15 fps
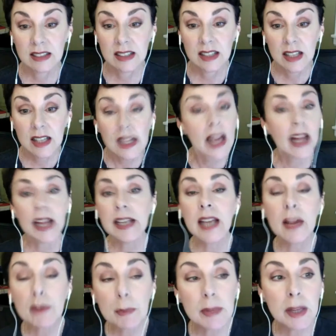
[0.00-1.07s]
Yeah, and never
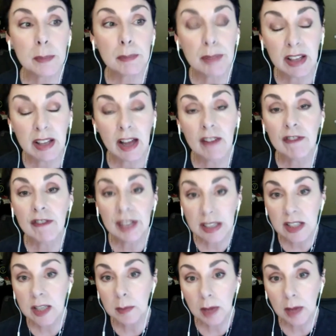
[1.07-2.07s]
be a victim of